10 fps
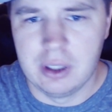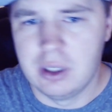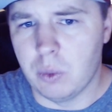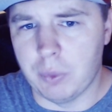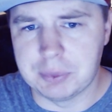
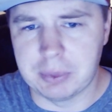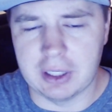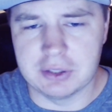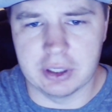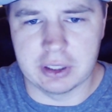was
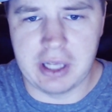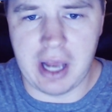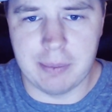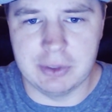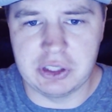because of
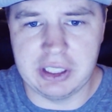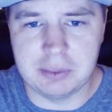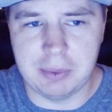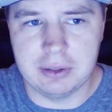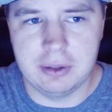Cameron
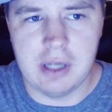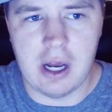Cheeseman.